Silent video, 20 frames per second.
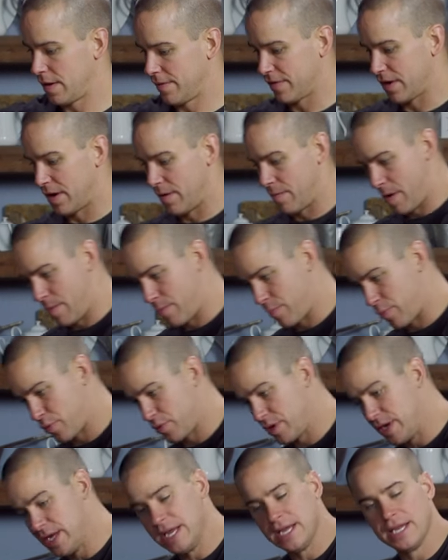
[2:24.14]
I've got my
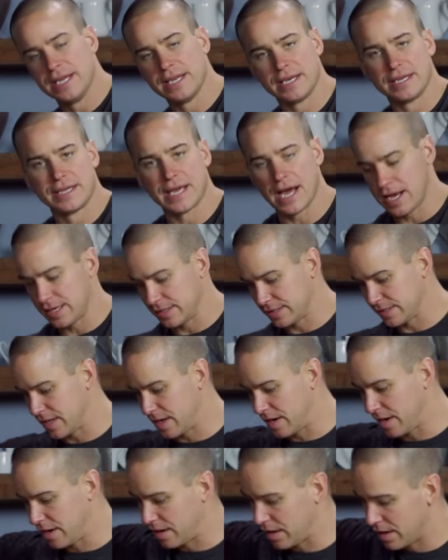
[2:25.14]
preheated cast
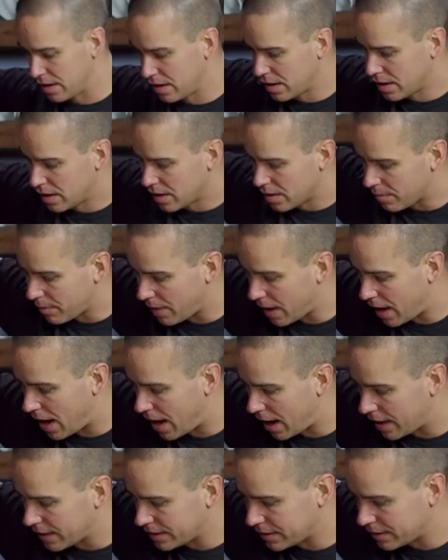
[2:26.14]
iron
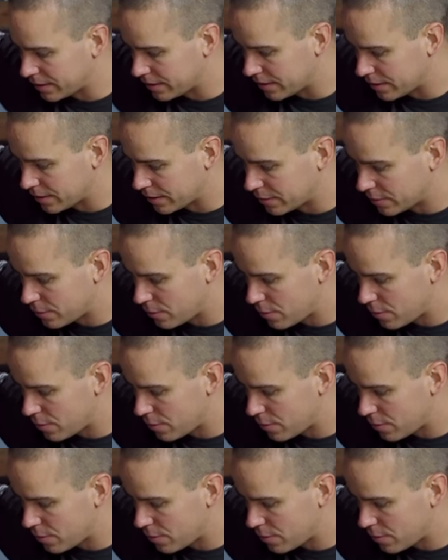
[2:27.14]
pot here.